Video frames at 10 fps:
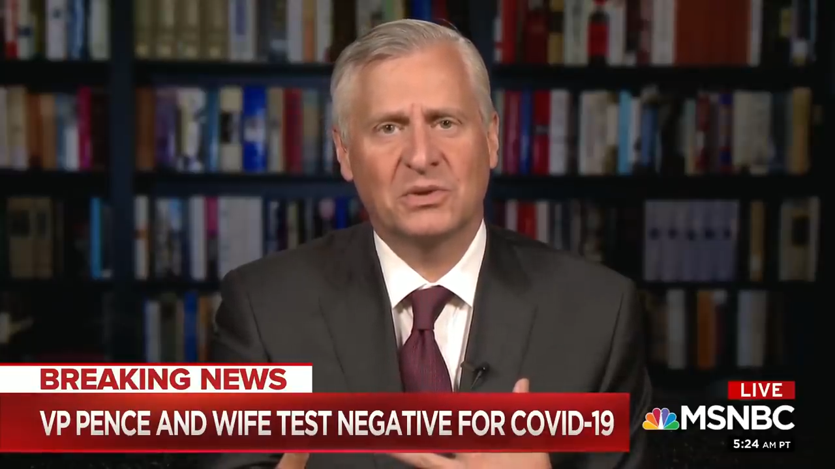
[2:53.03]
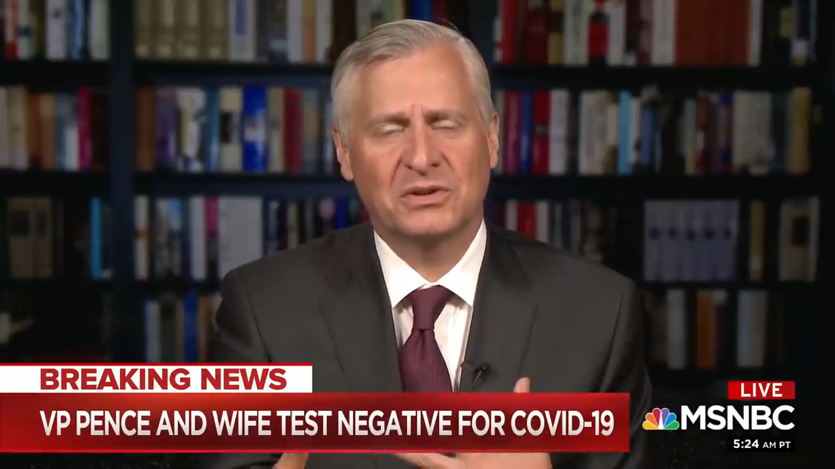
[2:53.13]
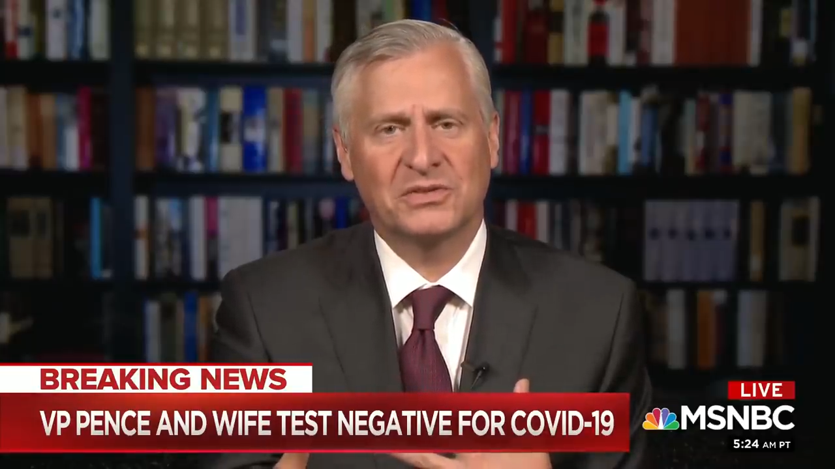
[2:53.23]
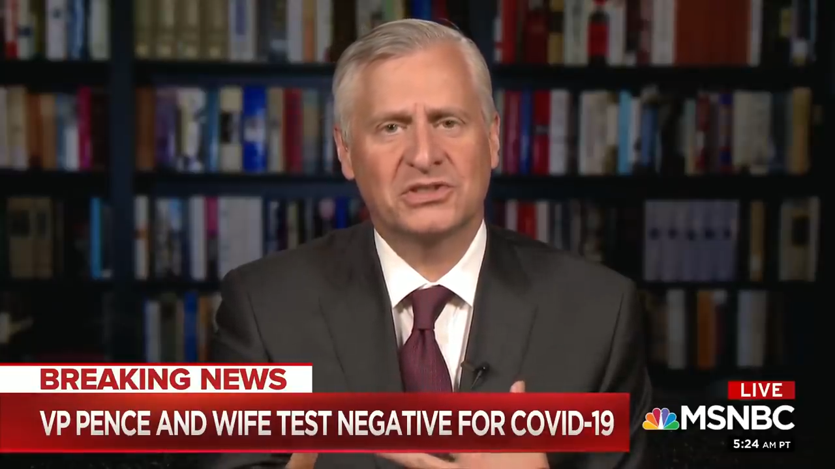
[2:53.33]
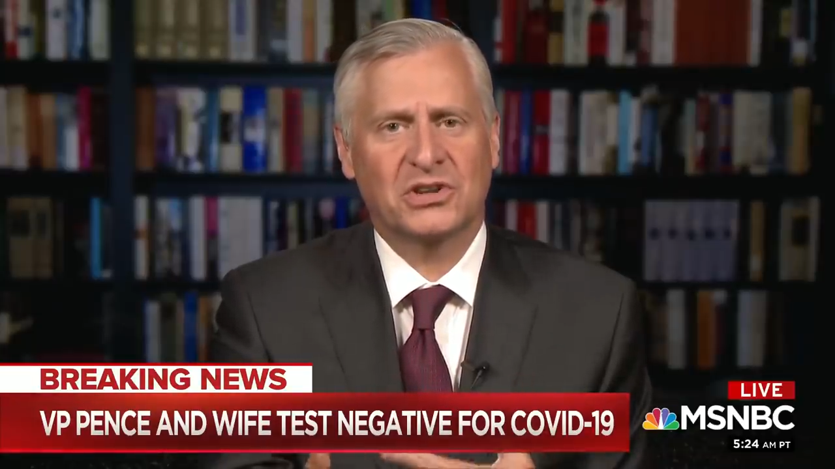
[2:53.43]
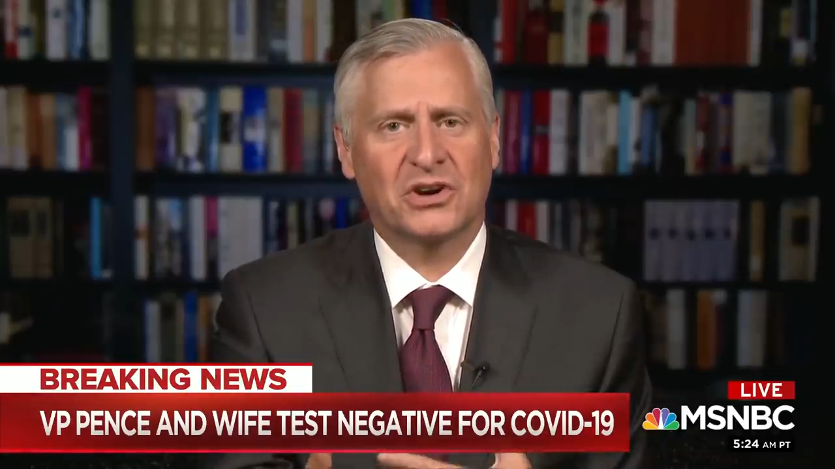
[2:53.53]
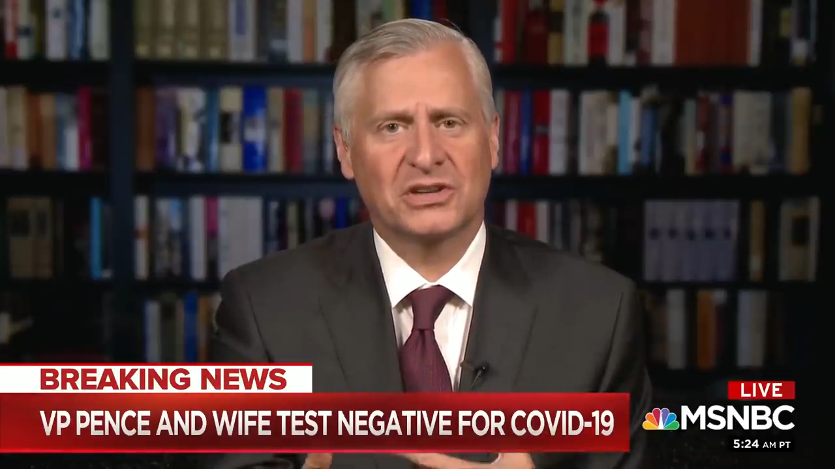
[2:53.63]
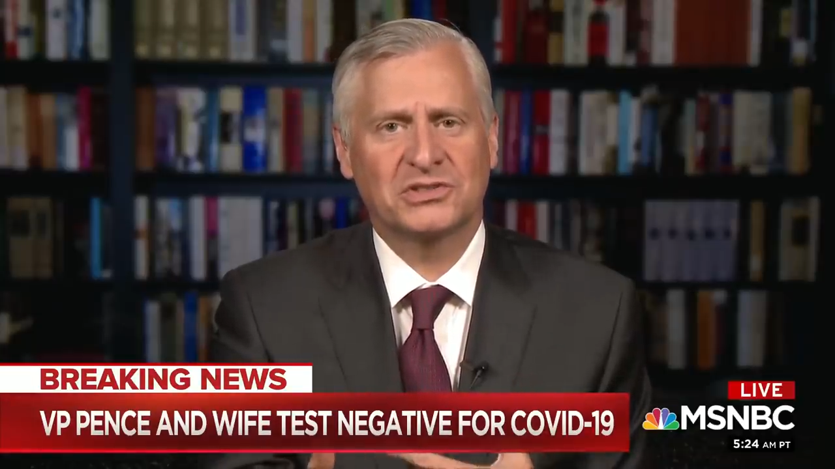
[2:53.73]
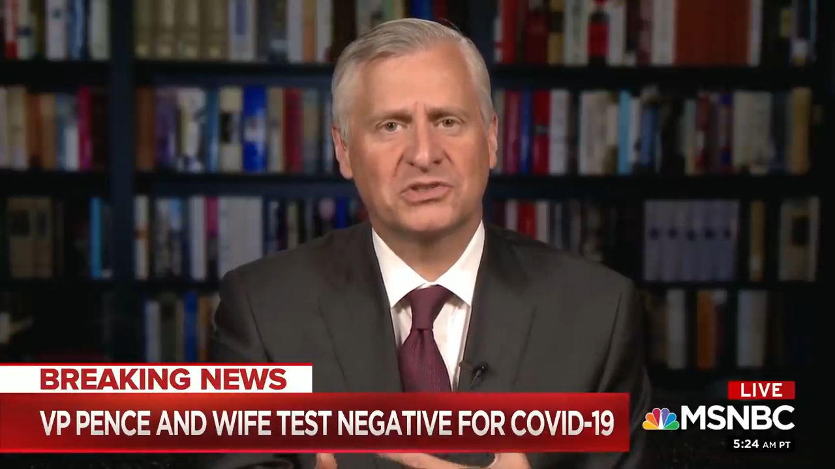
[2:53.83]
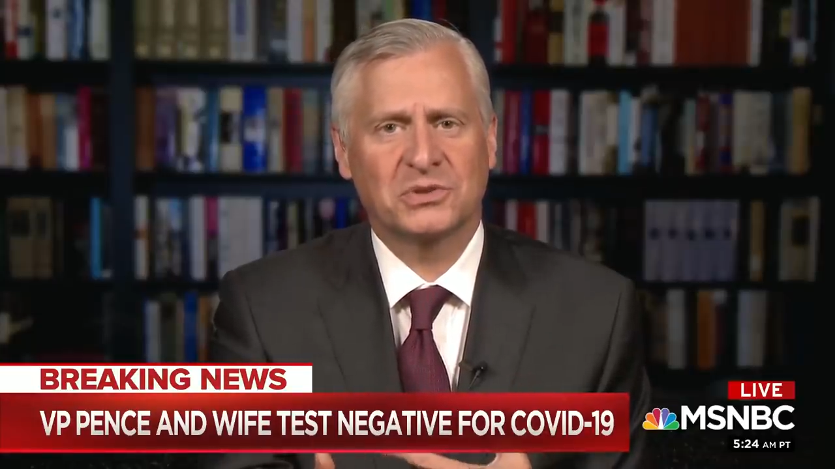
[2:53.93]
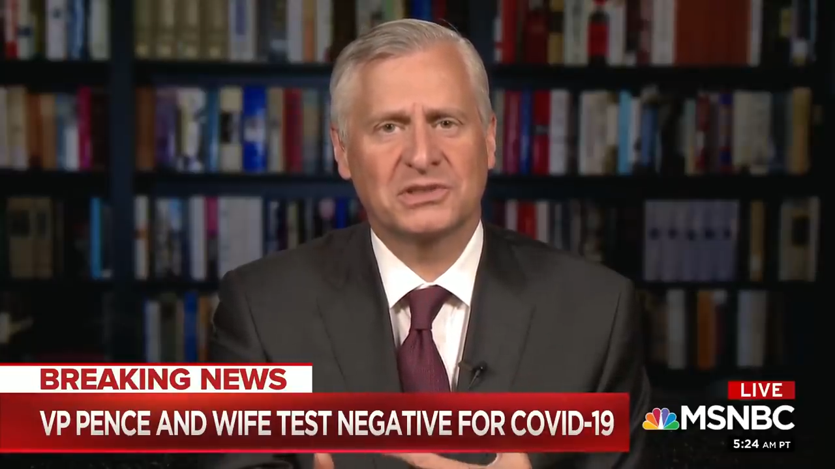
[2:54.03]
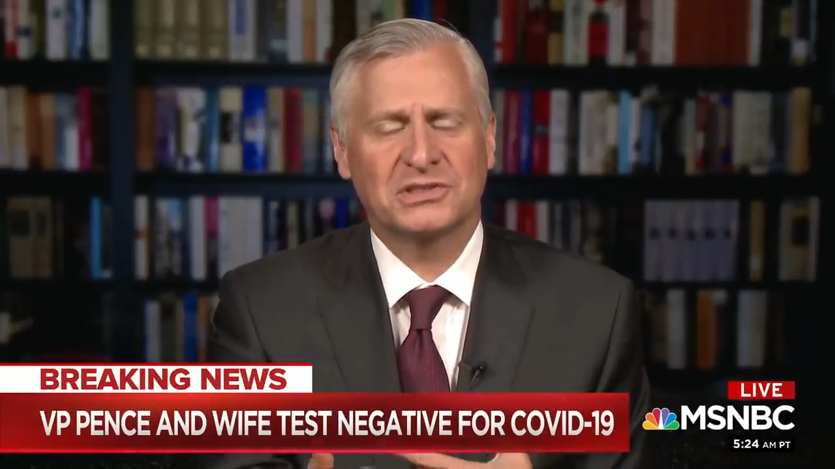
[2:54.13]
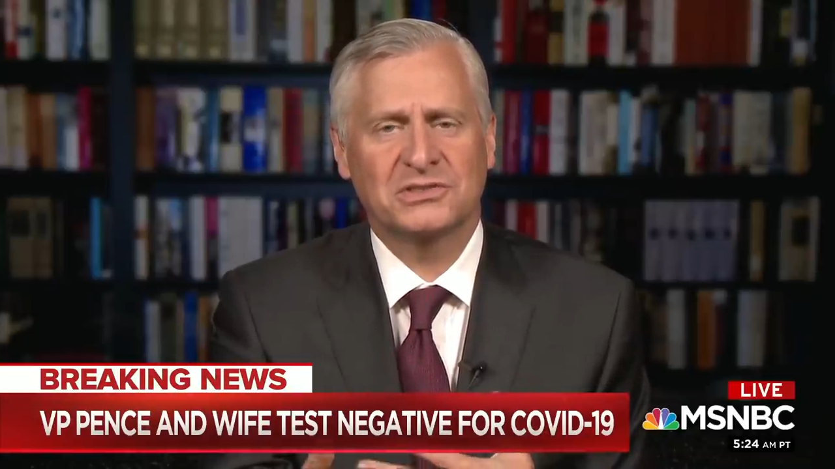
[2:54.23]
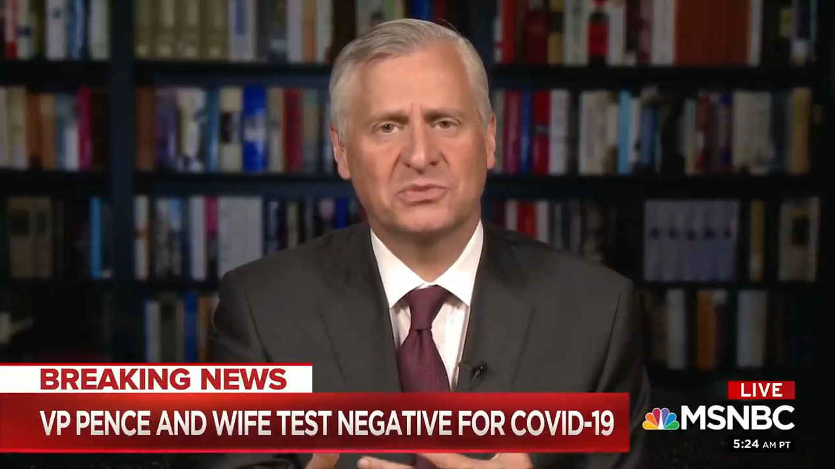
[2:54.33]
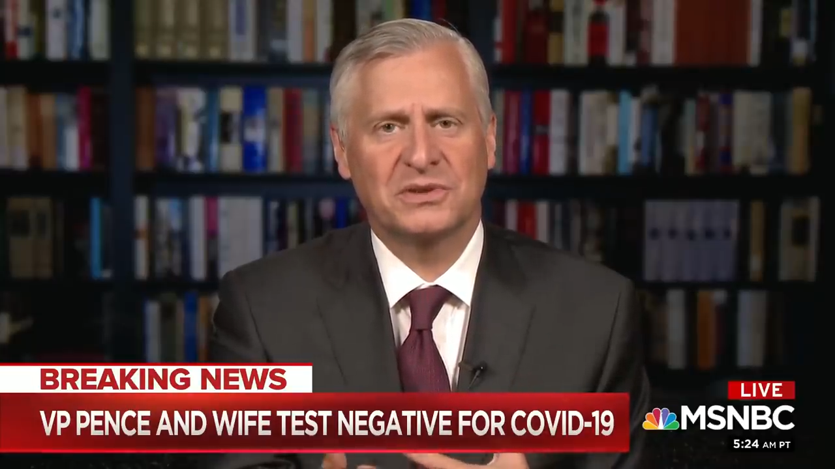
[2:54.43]
one of the starkest
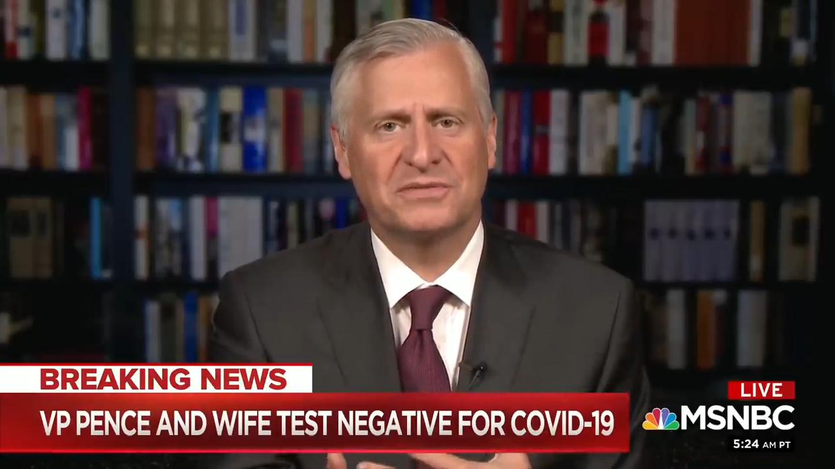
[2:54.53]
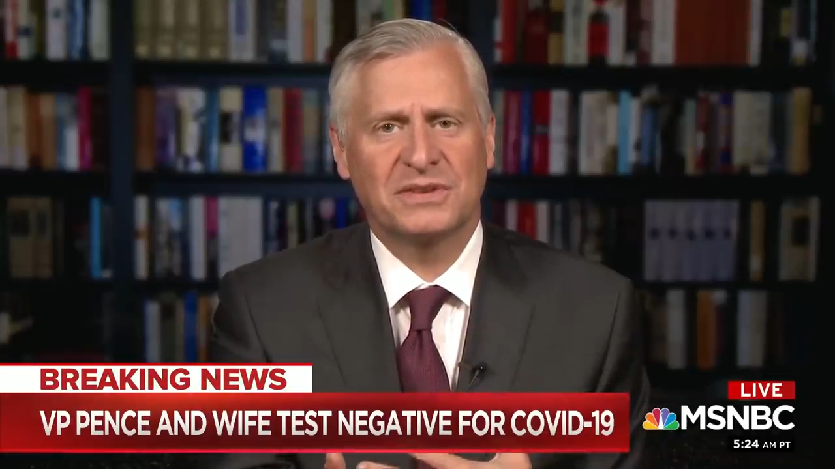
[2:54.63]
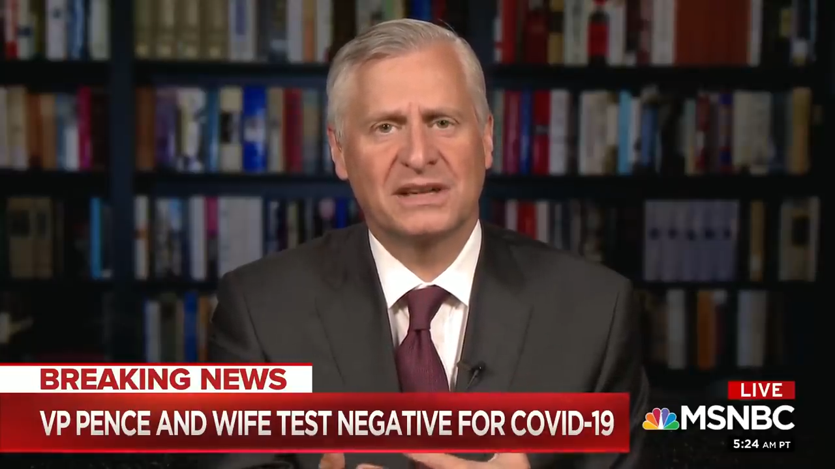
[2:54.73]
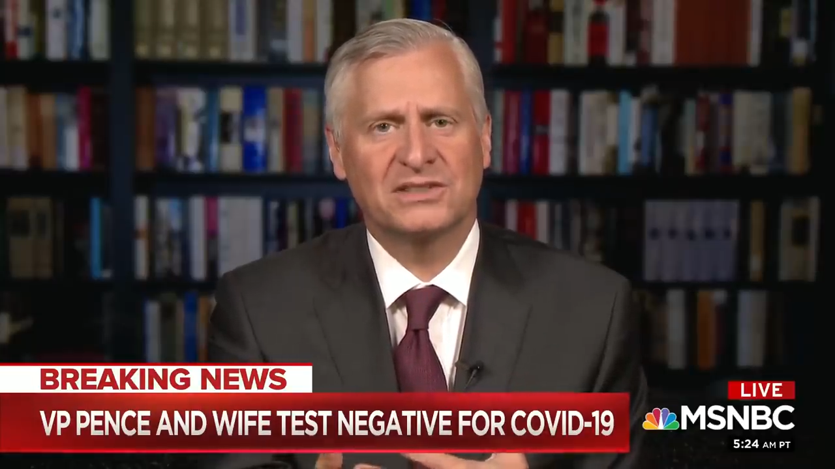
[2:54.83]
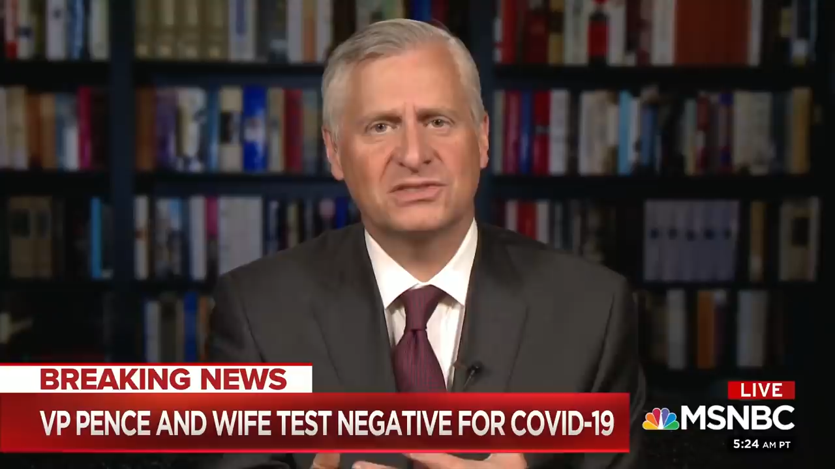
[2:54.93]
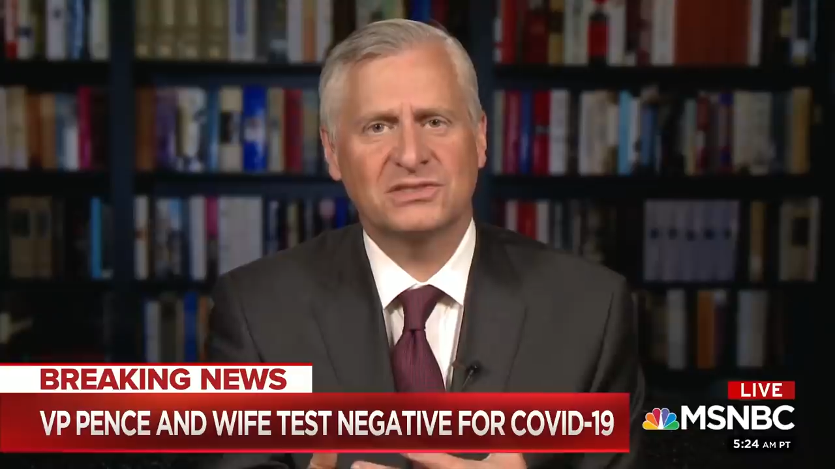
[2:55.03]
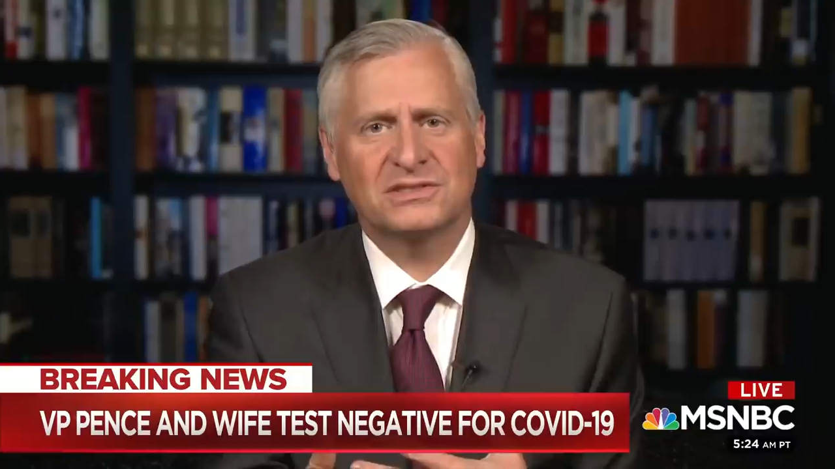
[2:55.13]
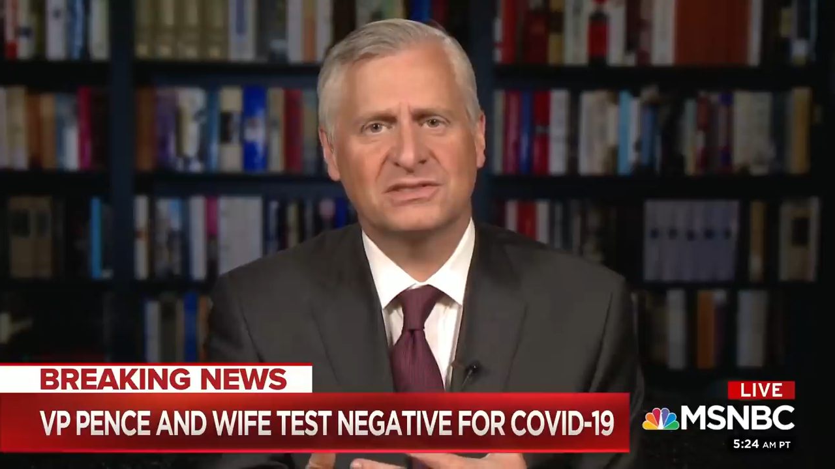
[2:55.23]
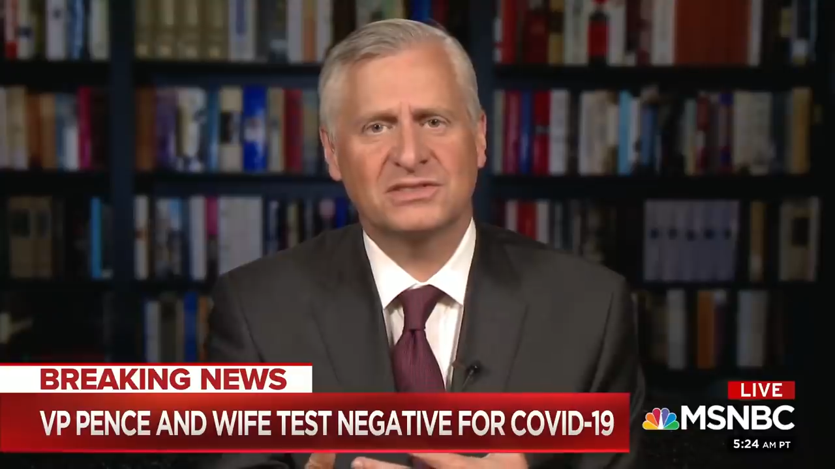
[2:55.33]
choices we faced